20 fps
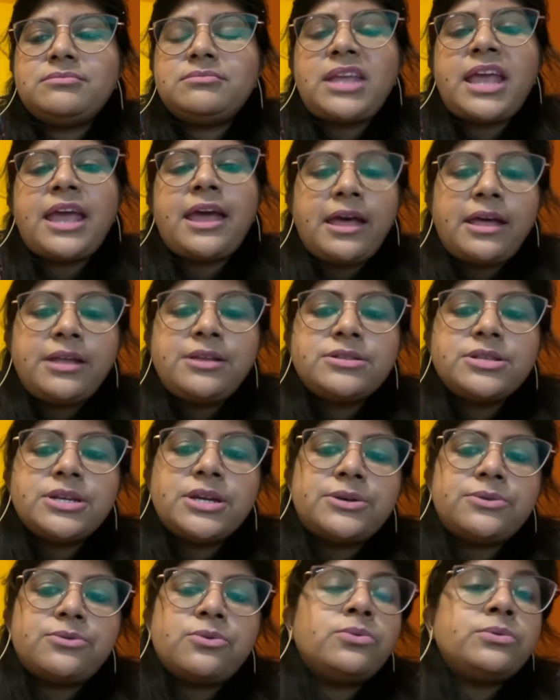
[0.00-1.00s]
they had
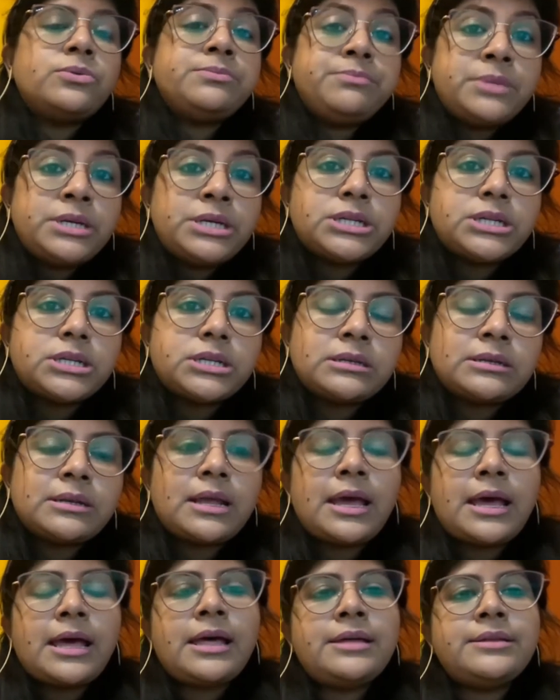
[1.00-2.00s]
their own
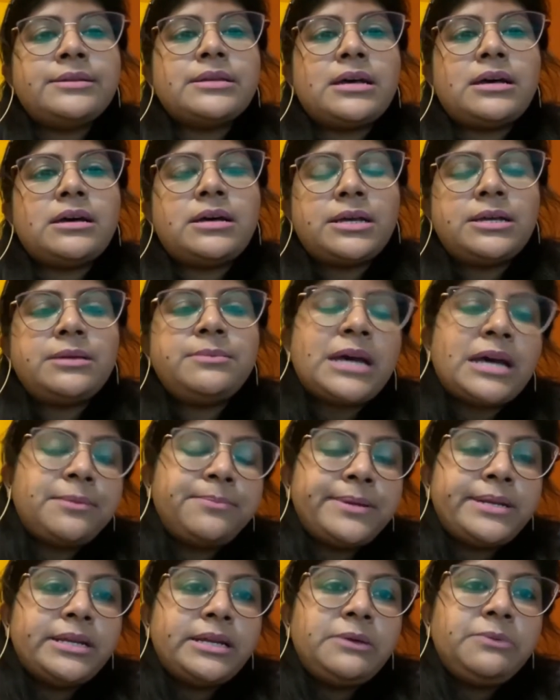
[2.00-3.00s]
mission, and I
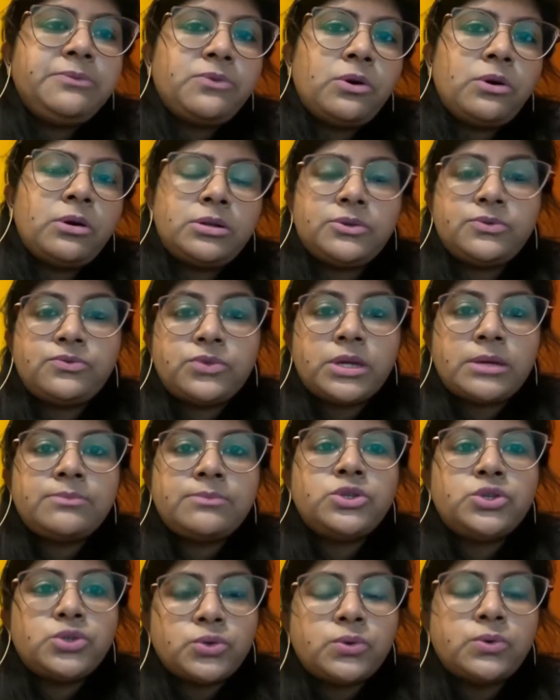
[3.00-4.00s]
believe all of
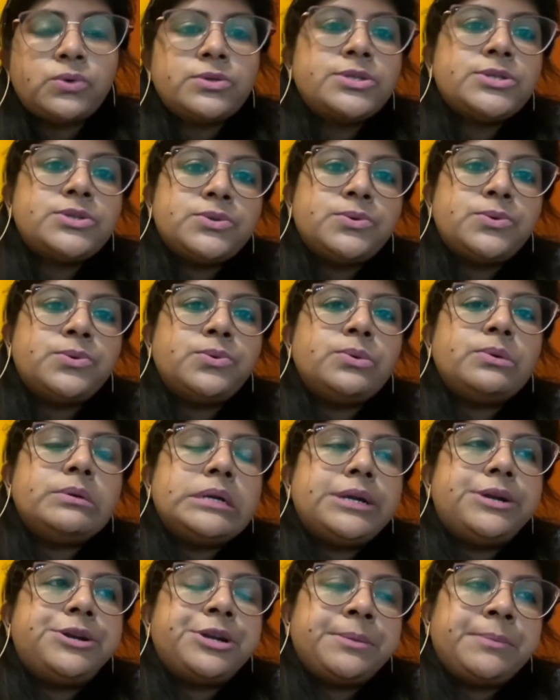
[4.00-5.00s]
them chose to
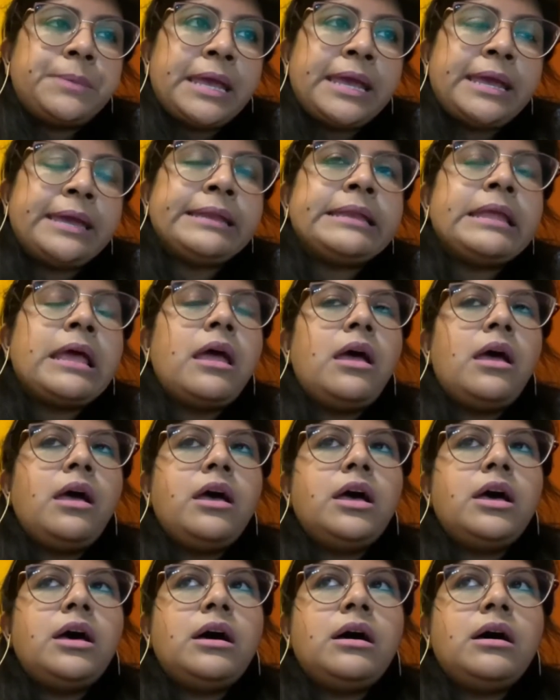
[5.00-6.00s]
remain
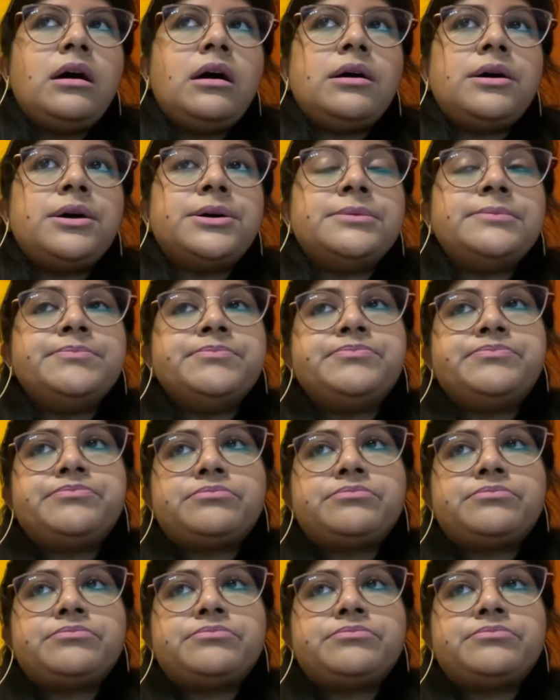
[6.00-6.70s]
uh,